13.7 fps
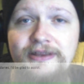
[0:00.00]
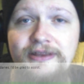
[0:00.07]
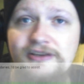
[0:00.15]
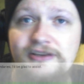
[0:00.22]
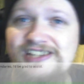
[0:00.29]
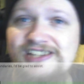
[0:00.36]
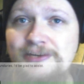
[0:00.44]
that
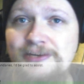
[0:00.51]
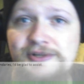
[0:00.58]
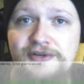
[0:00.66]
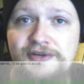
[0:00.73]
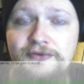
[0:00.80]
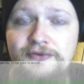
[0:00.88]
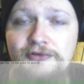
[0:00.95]

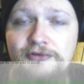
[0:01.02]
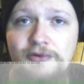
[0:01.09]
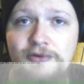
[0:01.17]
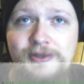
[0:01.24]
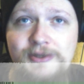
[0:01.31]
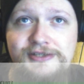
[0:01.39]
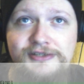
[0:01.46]
continuation of your
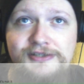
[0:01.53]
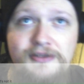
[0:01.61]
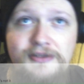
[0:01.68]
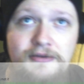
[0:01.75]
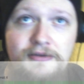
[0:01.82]
request because of the